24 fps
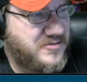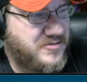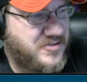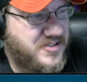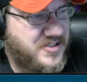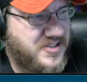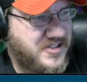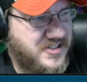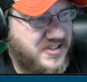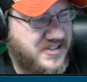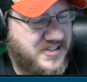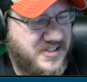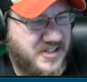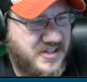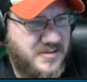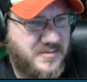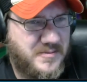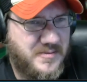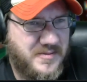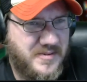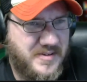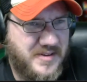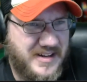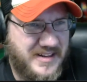you see
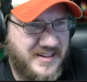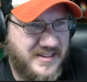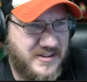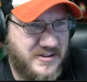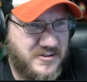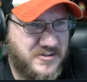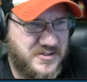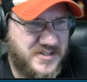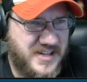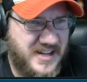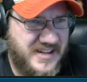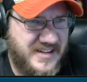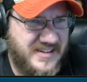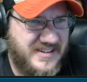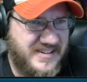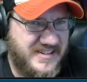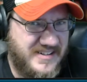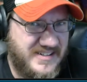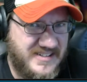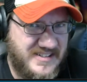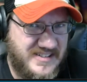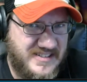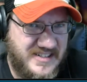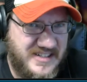come in those
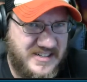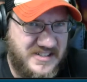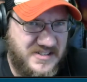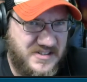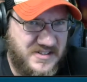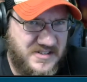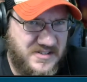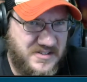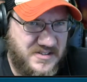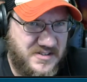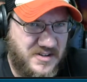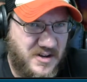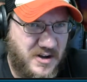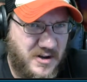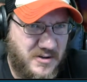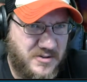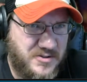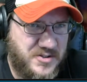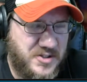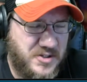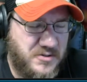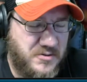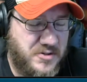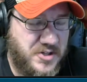idea sessions
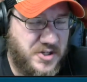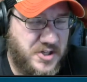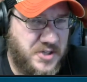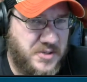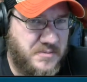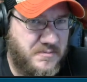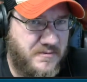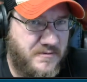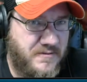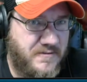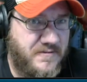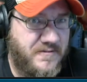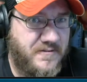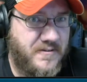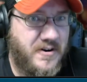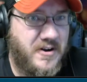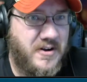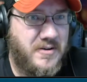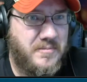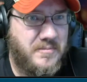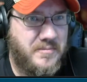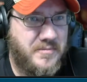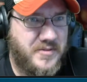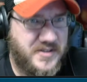also come
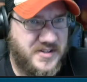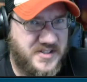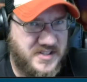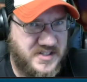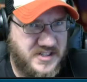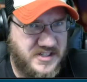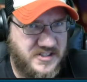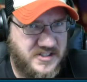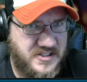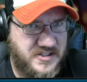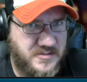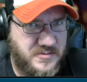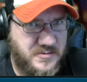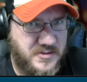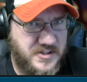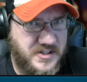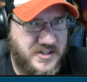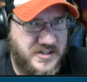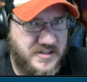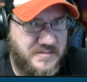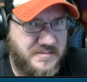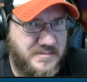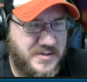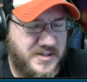from the
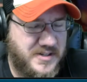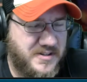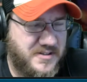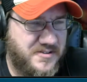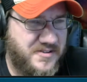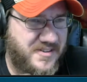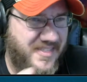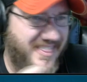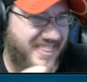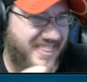C-suite because